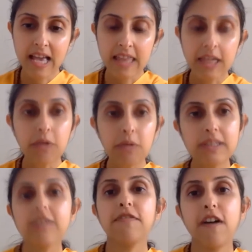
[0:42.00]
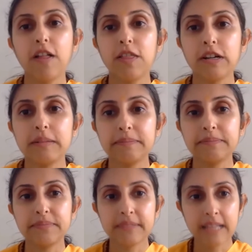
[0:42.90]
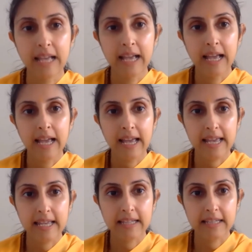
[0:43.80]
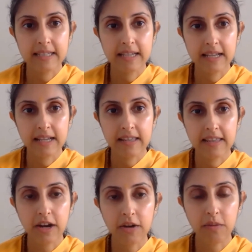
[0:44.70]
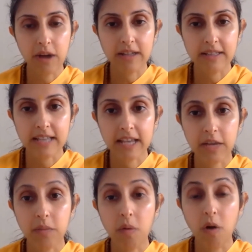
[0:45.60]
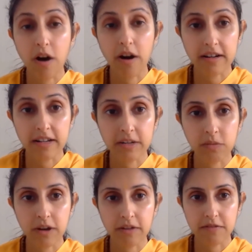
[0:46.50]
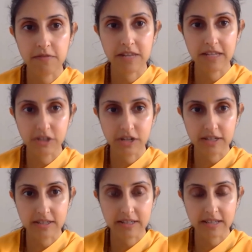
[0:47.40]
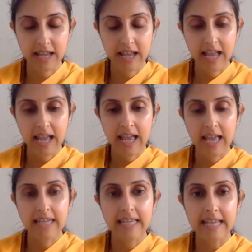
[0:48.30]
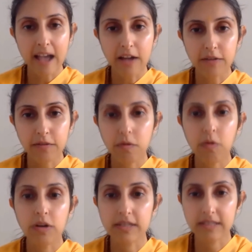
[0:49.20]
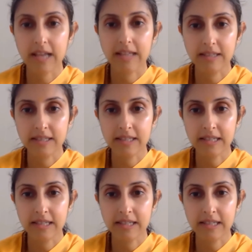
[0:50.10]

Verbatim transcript: there was a father, and there was a war in one of the villages. And he had four sons.